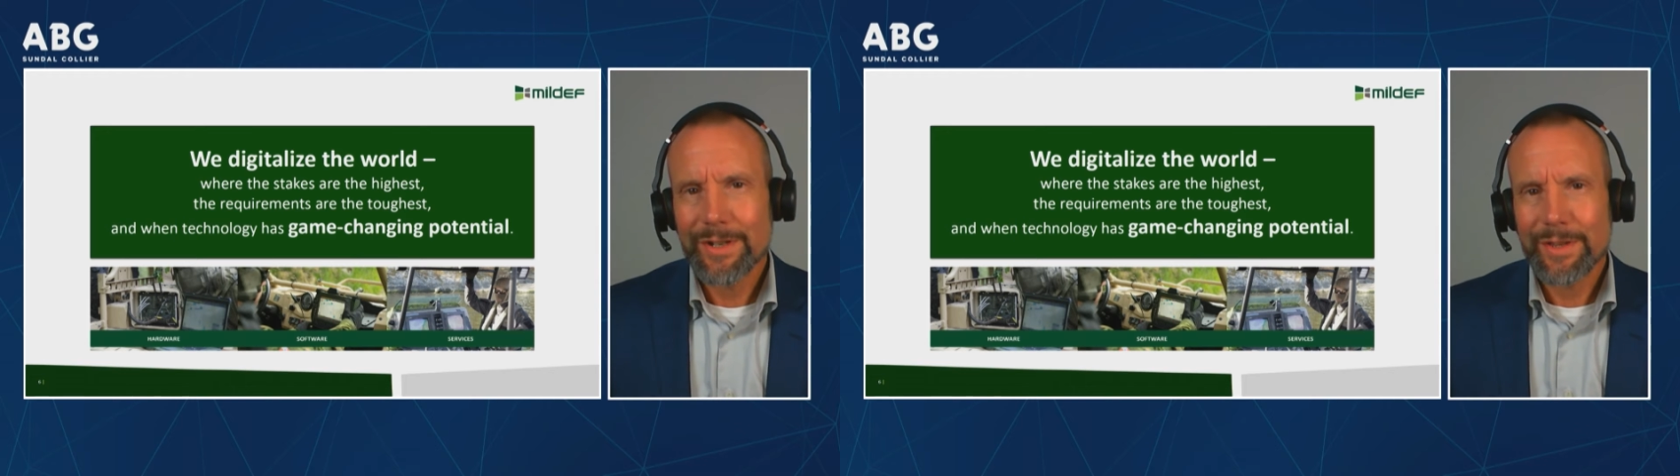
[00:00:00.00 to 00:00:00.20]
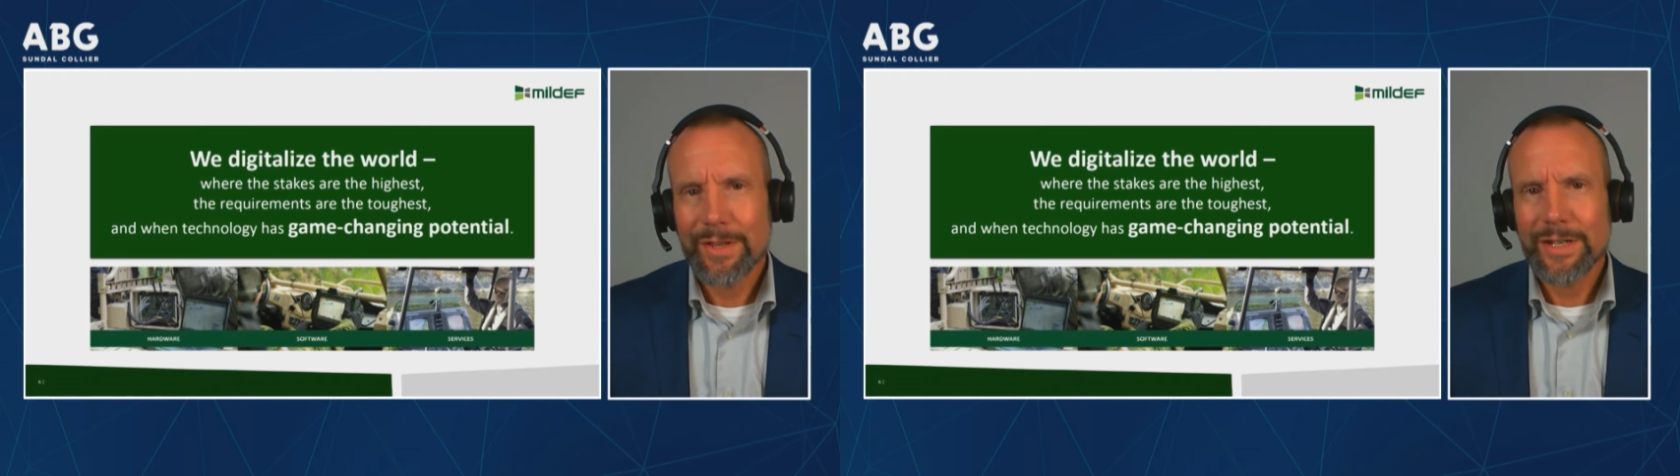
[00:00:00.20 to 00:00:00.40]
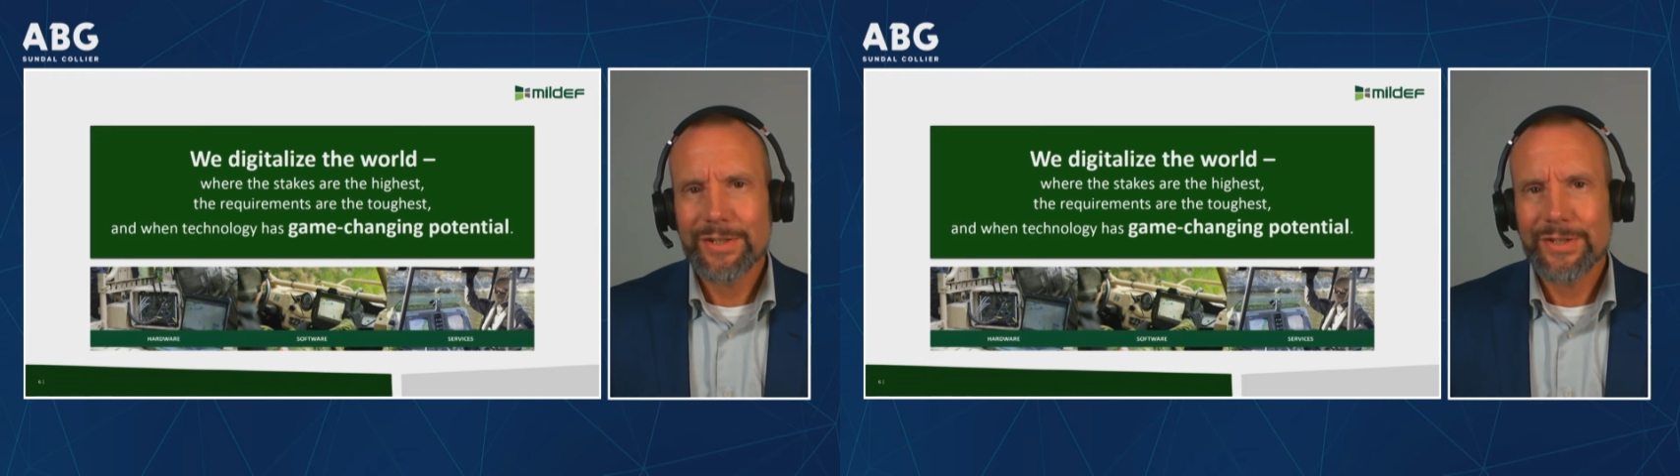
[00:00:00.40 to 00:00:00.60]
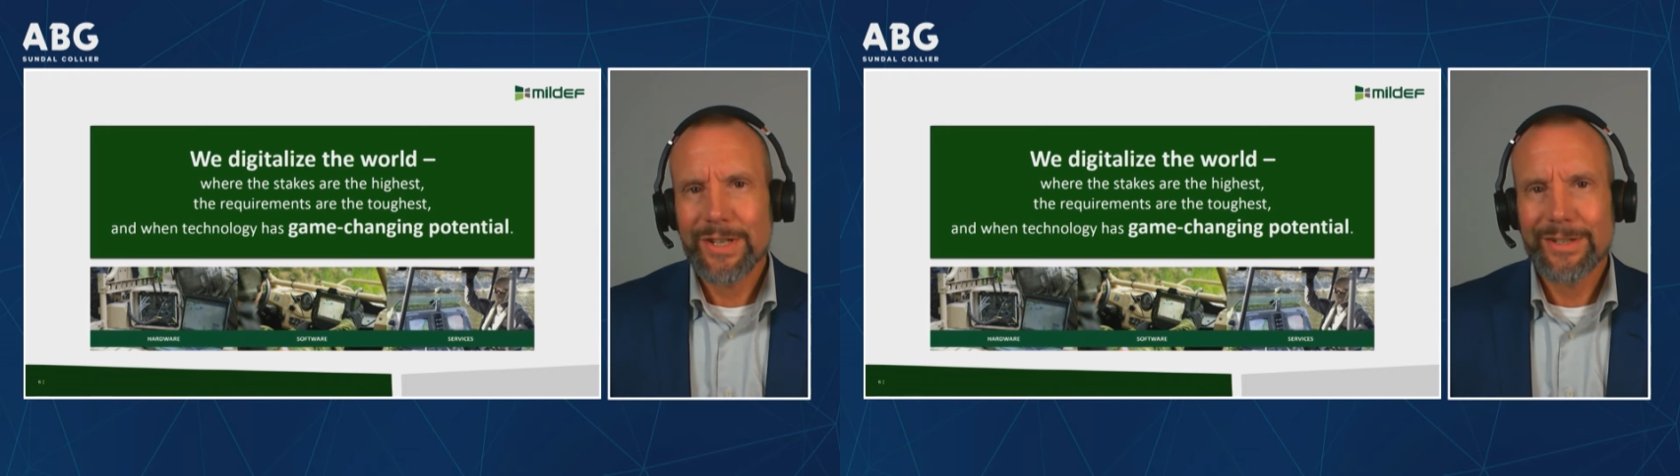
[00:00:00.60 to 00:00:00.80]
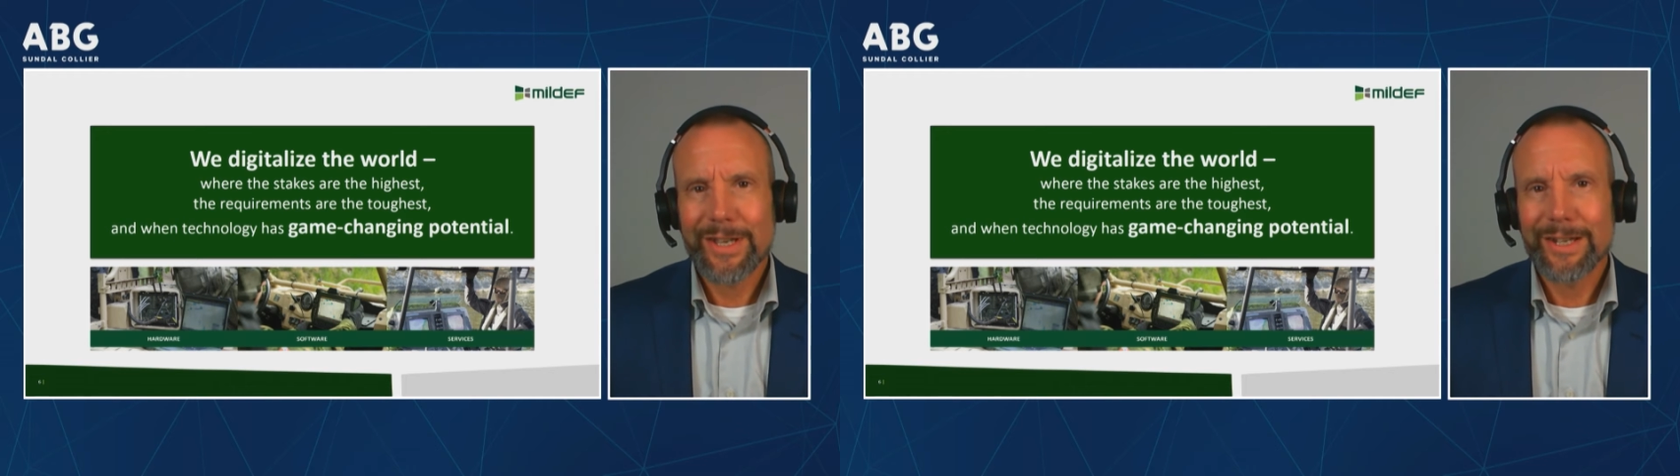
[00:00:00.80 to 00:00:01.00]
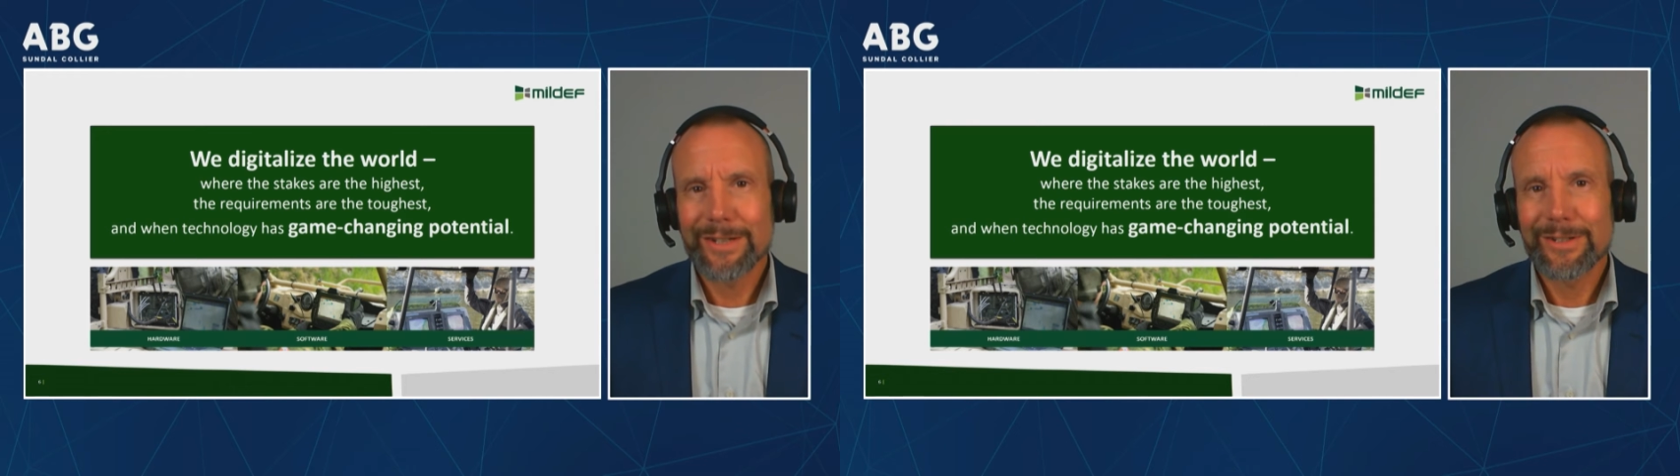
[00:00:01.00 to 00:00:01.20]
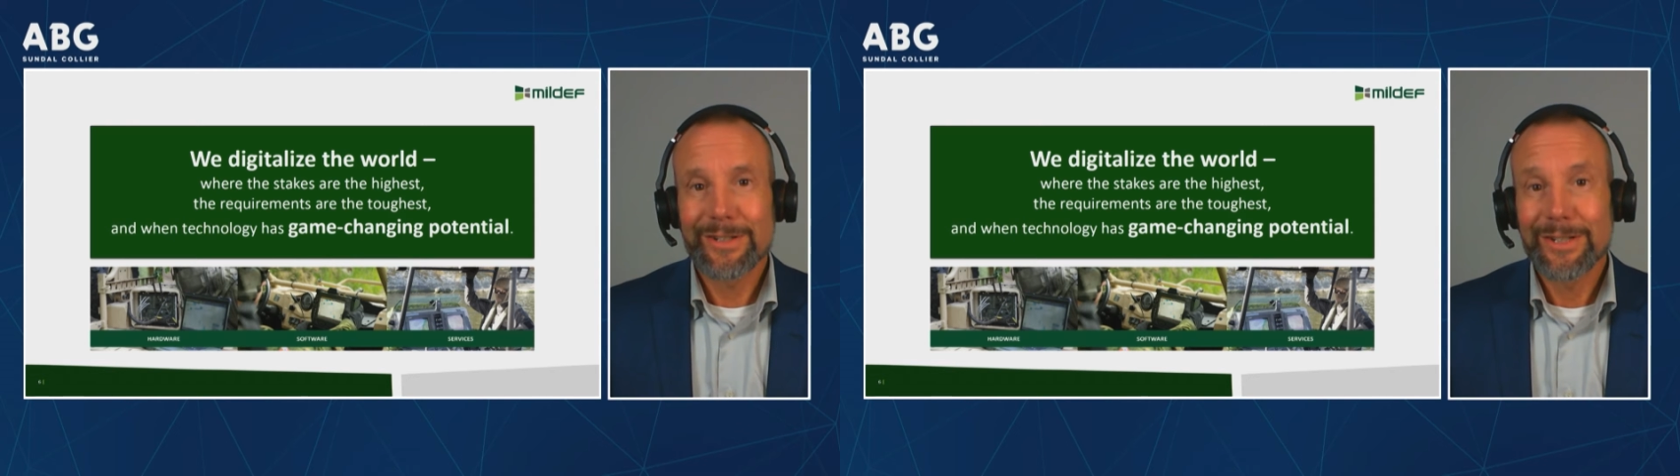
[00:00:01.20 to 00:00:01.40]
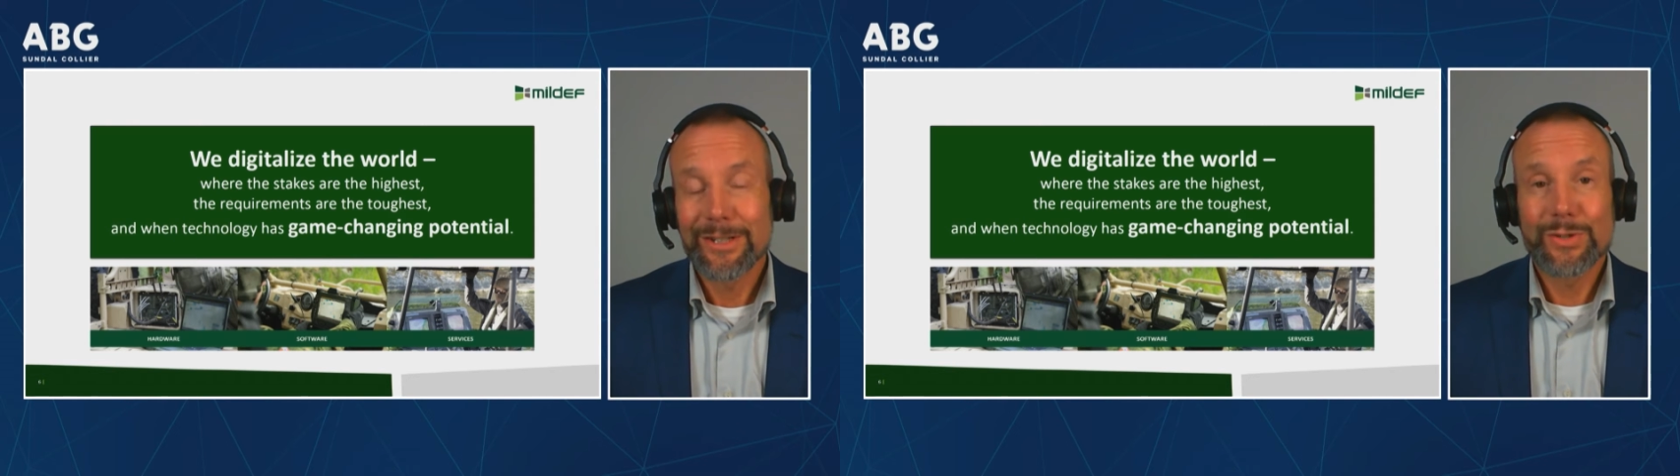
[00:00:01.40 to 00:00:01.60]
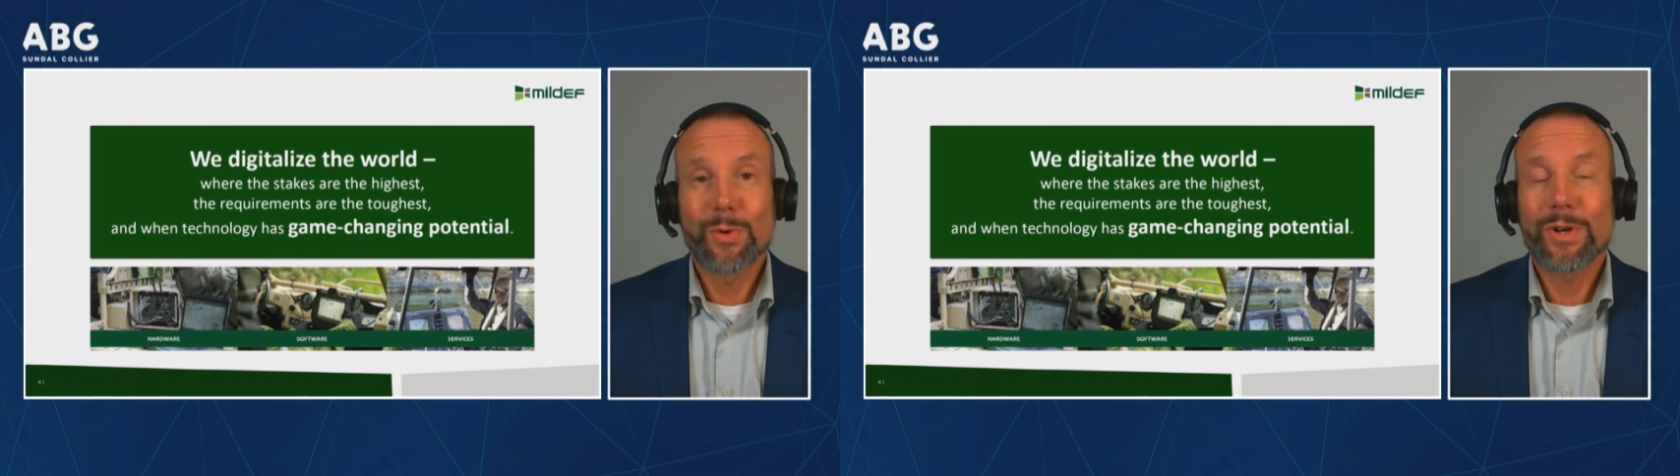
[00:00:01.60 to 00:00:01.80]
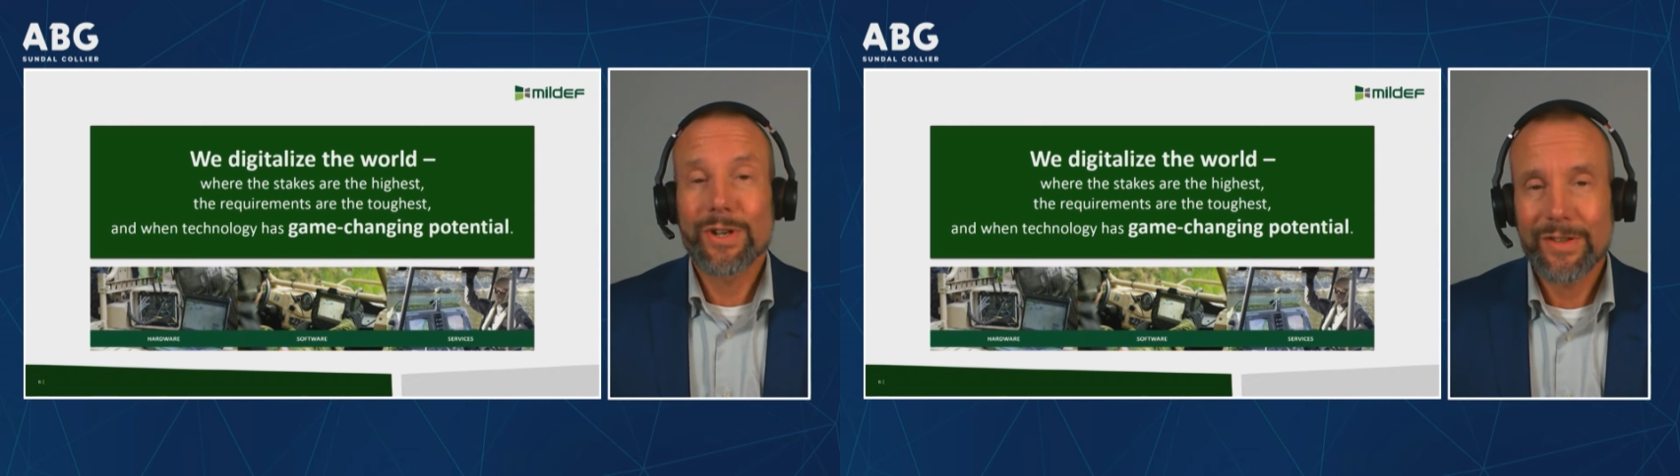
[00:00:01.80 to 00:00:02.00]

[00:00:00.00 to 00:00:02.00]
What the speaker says: things that can talk,